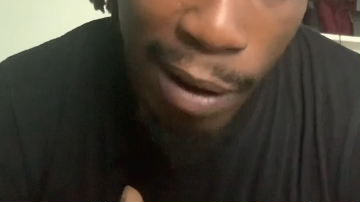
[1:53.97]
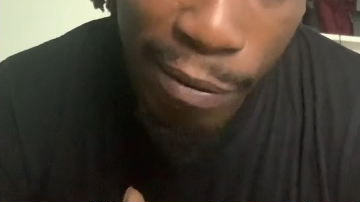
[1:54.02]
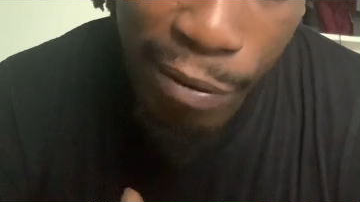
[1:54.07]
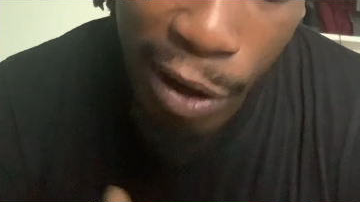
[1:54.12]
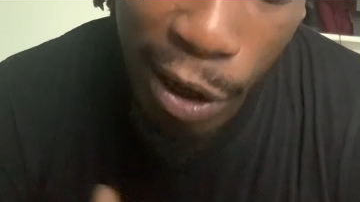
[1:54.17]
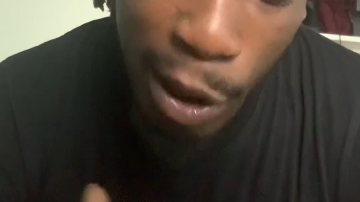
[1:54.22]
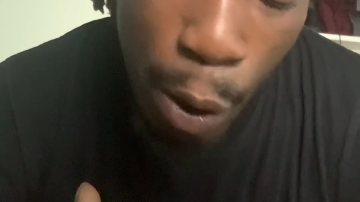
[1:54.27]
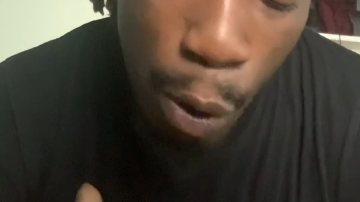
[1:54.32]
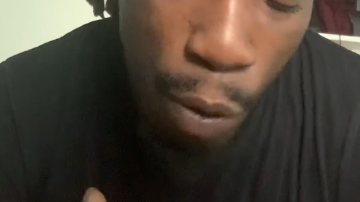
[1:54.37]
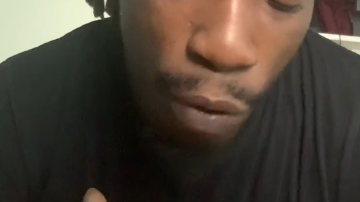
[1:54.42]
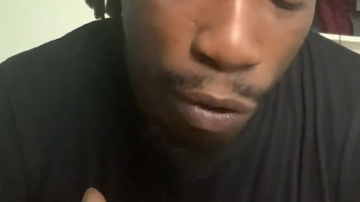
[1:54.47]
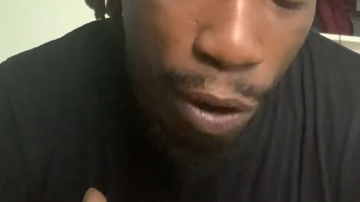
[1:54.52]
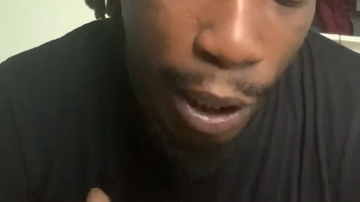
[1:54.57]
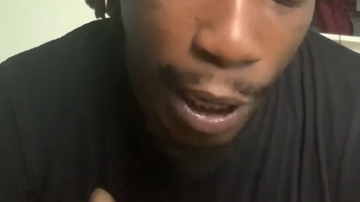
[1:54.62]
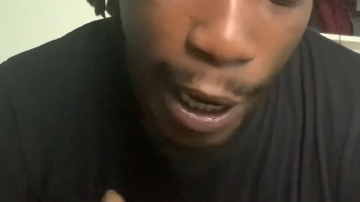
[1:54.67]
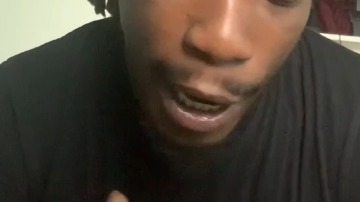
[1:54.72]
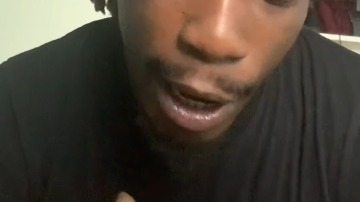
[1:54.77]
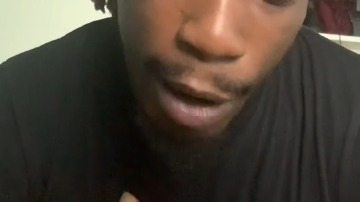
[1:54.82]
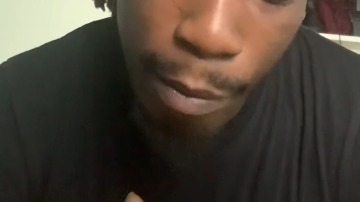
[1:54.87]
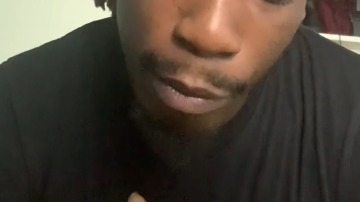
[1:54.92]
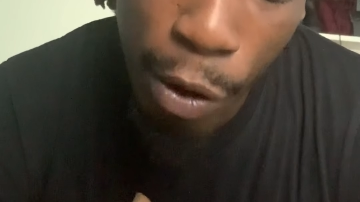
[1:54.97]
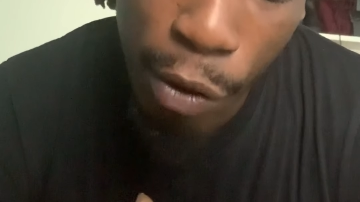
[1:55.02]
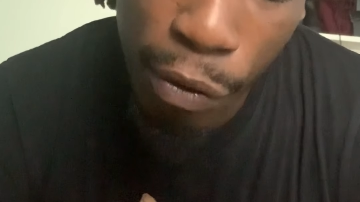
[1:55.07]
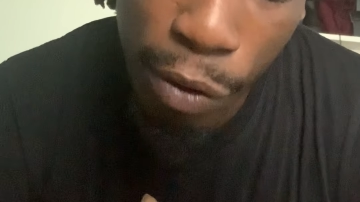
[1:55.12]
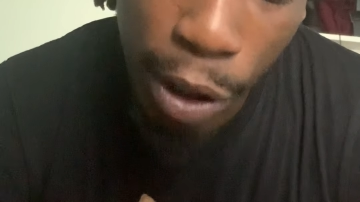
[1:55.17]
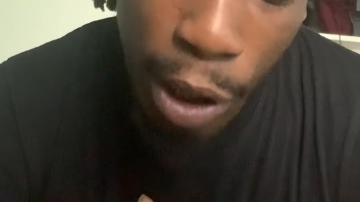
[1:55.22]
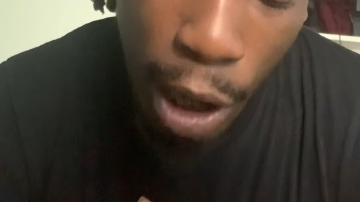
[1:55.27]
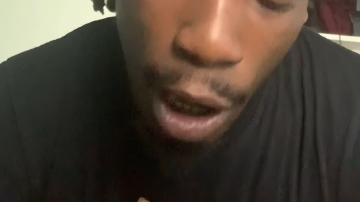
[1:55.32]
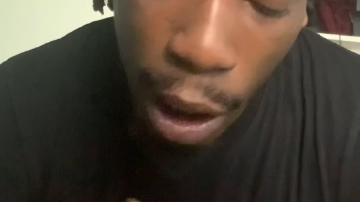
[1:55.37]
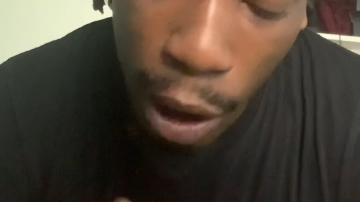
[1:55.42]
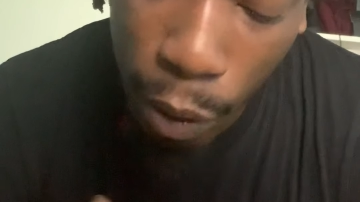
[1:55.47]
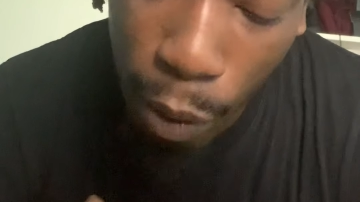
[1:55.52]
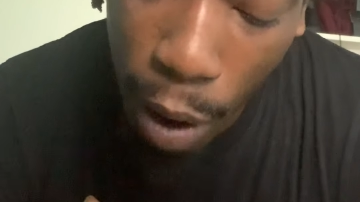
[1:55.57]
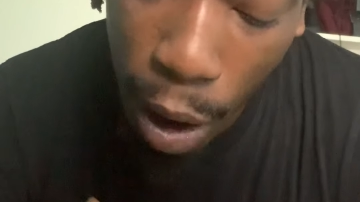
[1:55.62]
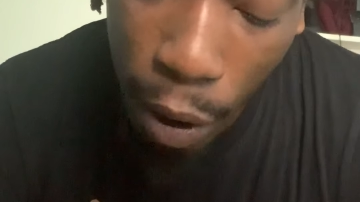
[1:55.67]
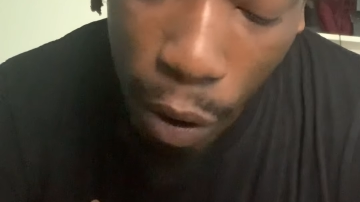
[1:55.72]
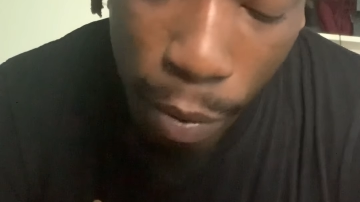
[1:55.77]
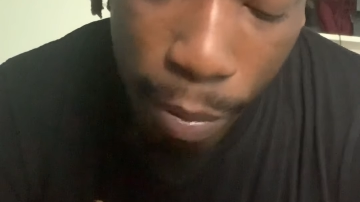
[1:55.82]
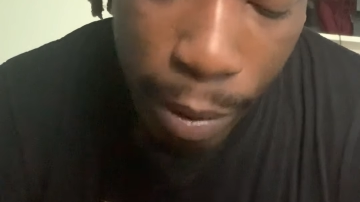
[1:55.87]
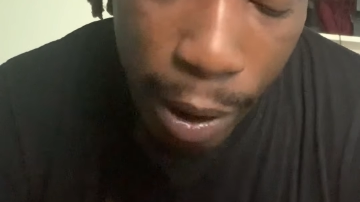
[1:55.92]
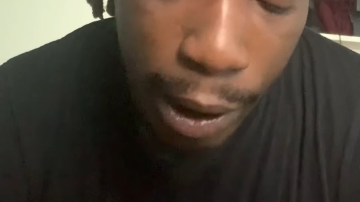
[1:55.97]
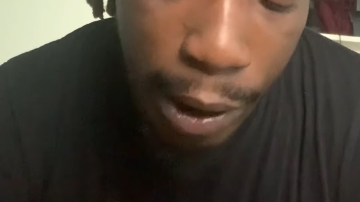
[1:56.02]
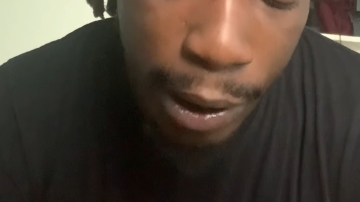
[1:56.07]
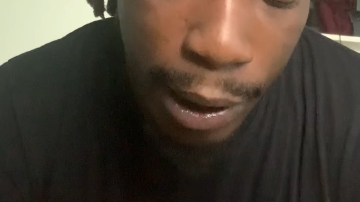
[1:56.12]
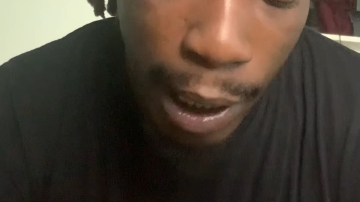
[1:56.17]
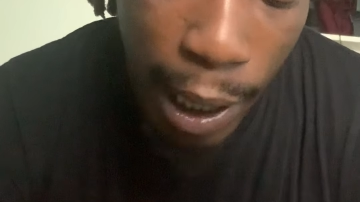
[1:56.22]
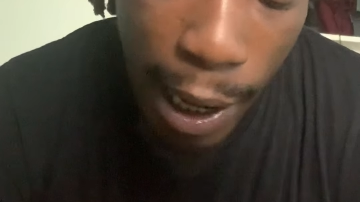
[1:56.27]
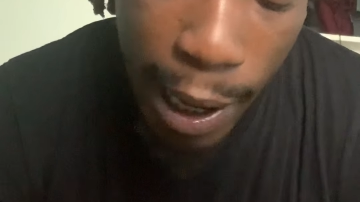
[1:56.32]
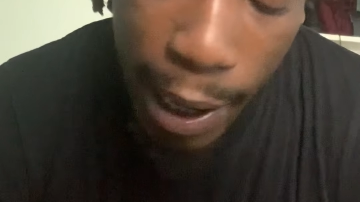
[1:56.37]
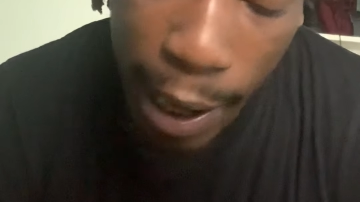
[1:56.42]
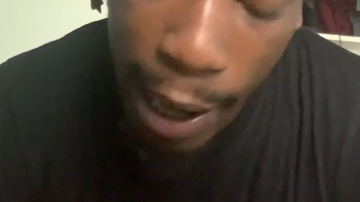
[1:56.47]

Vancouver game over, Colorado money line,